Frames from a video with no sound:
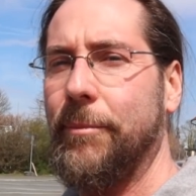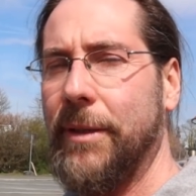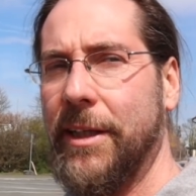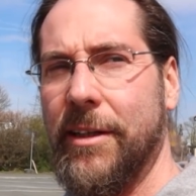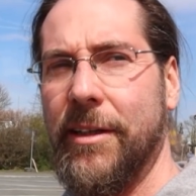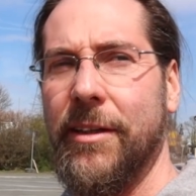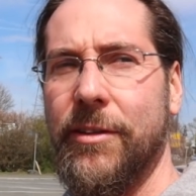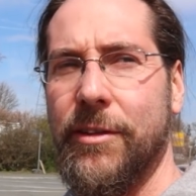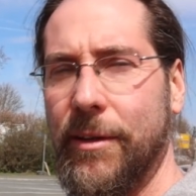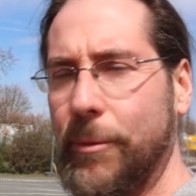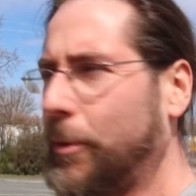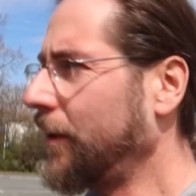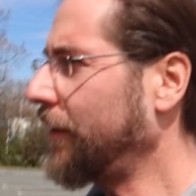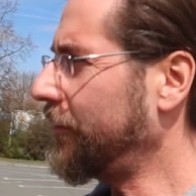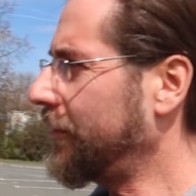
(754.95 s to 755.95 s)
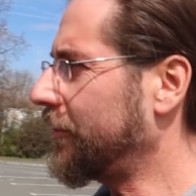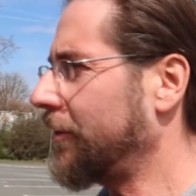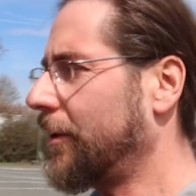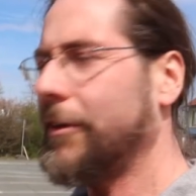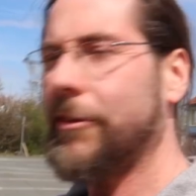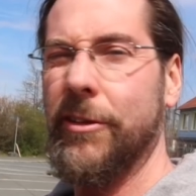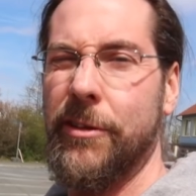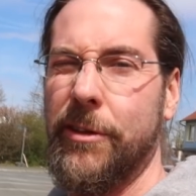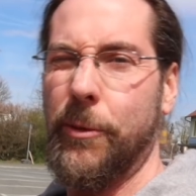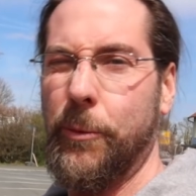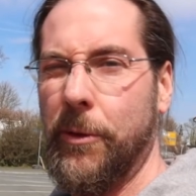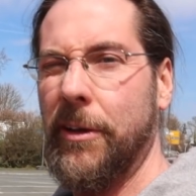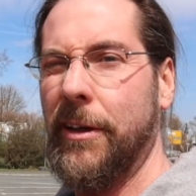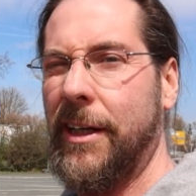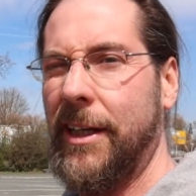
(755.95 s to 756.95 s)
Because what if the chargers
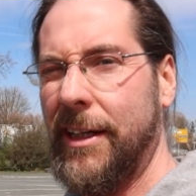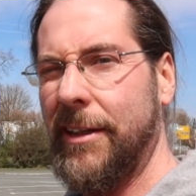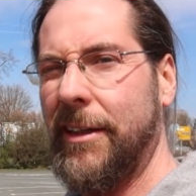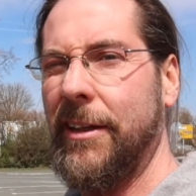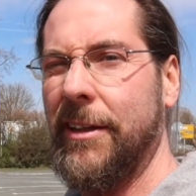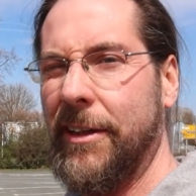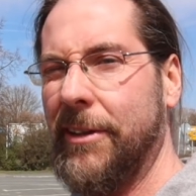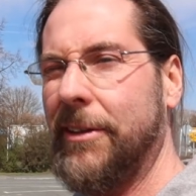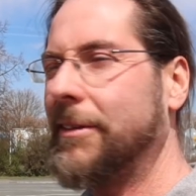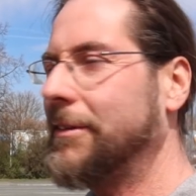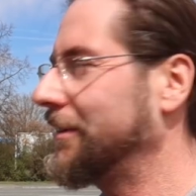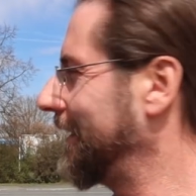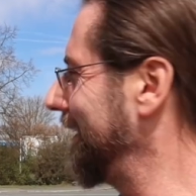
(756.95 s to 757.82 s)
don't work here? You know,